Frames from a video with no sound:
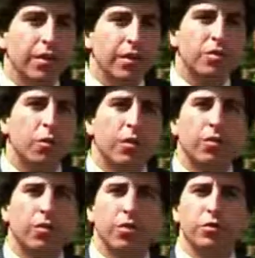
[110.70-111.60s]
This is one of
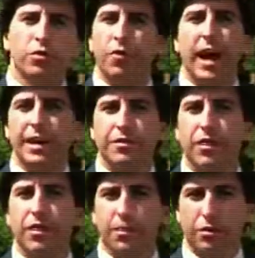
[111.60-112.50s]
Peru's finest
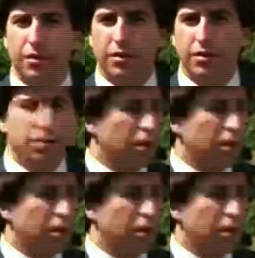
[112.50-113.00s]
neighborhoods.